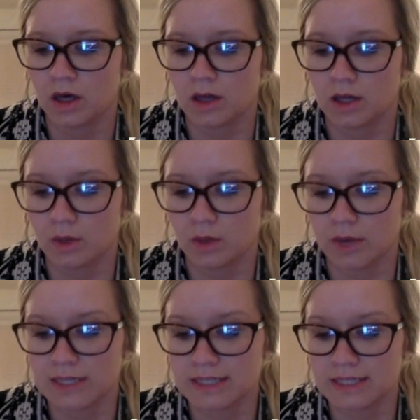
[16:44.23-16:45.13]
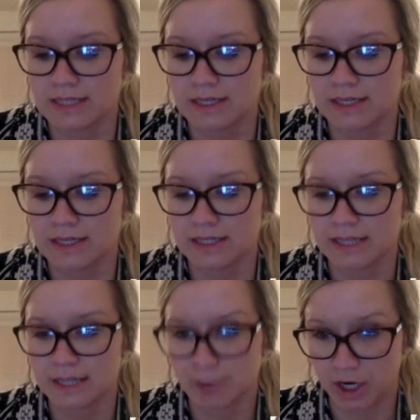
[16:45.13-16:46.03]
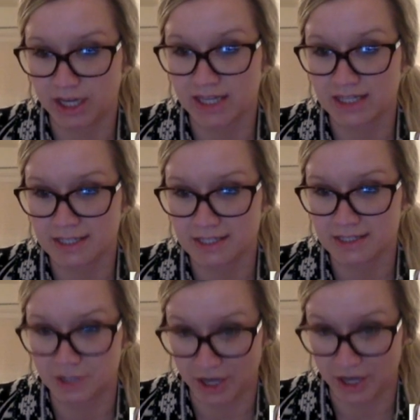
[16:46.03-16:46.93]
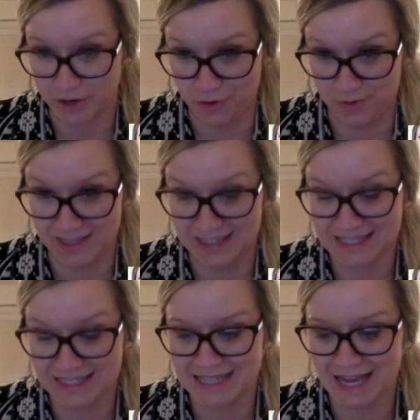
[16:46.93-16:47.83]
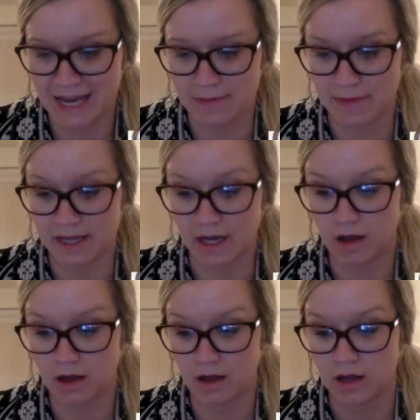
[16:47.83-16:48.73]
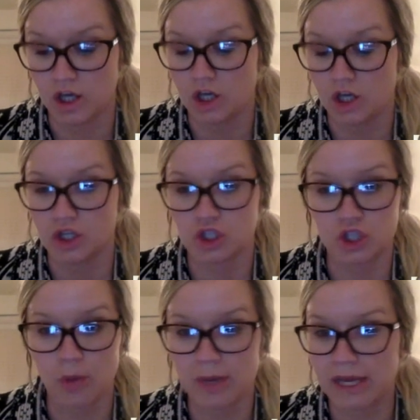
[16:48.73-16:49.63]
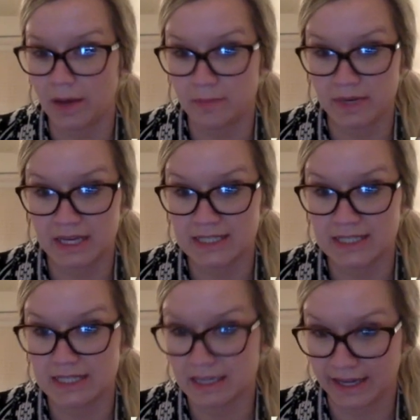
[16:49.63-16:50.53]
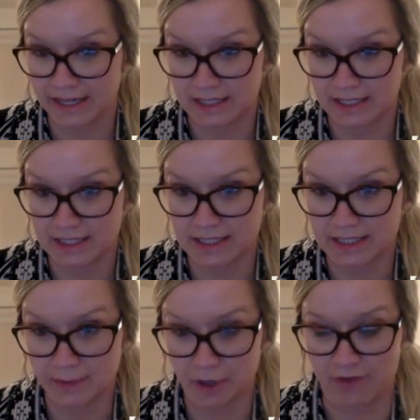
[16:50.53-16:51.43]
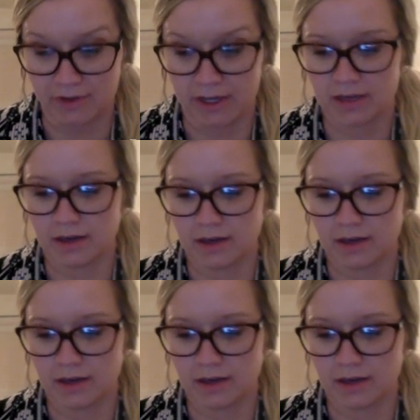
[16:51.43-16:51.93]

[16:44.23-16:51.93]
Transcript: The U.S. Latina market is ginormous, and so many companies neglect this demographic.